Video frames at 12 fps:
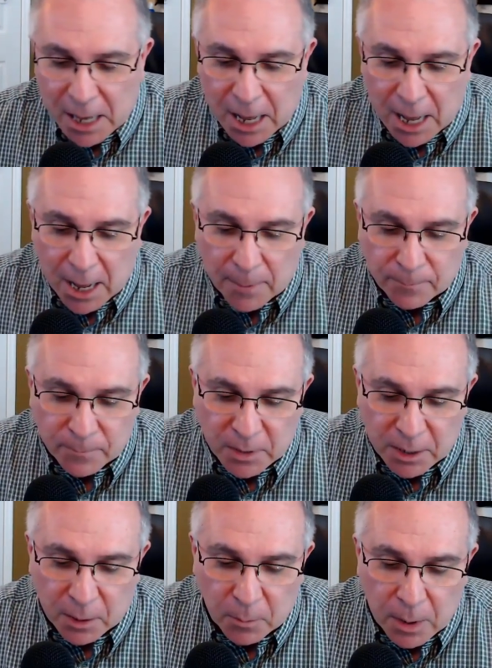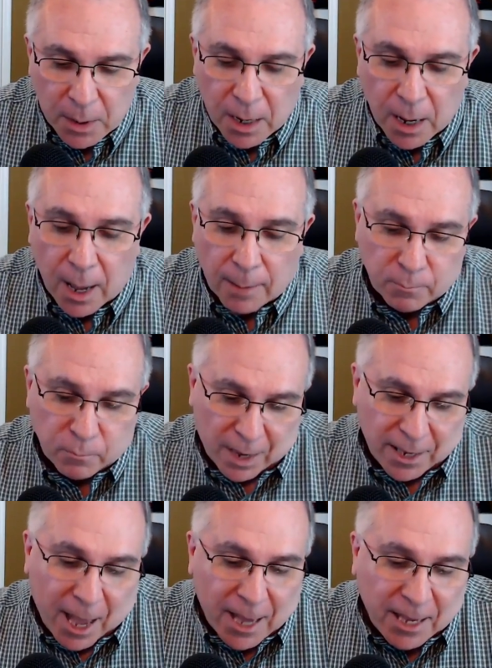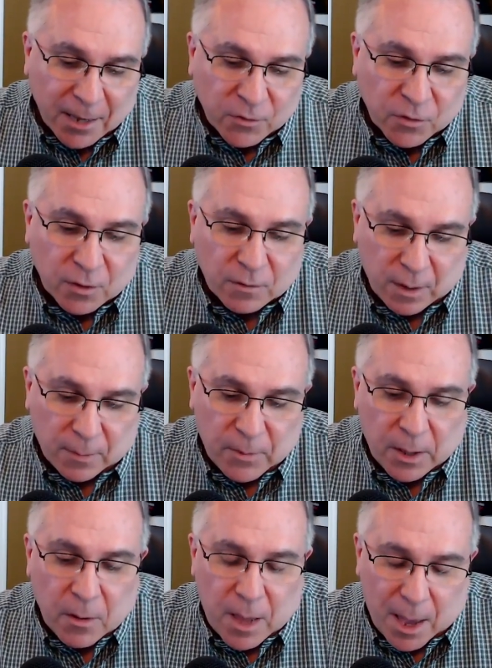I guess some of the,